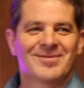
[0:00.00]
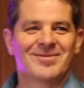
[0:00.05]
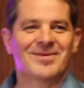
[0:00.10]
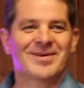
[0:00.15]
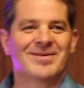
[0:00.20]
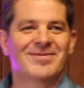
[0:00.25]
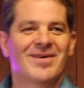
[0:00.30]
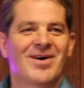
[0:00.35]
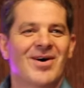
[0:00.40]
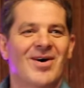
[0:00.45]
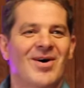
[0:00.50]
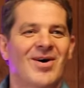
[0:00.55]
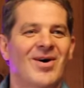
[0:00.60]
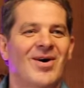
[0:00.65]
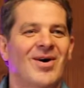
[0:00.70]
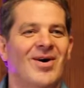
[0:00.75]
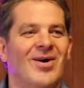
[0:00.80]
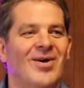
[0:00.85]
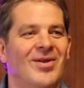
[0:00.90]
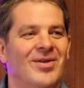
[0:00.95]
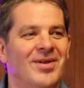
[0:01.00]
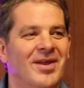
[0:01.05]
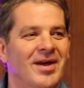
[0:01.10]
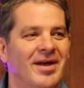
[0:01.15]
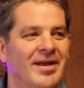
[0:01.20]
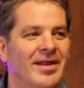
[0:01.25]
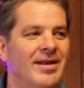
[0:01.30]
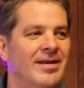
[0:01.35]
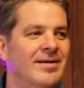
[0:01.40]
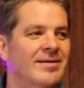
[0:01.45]
We've all
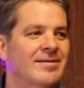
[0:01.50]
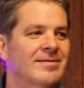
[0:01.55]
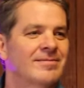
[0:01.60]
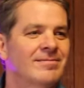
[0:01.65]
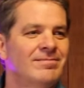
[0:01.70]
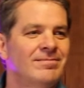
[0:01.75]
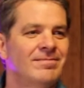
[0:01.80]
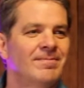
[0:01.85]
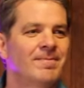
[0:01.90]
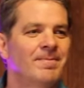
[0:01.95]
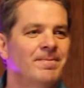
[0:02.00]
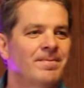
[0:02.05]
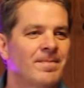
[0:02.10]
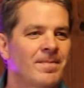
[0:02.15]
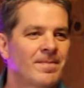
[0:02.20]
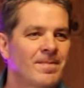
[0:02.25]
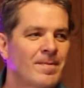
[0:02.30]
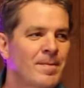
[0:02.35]
done it.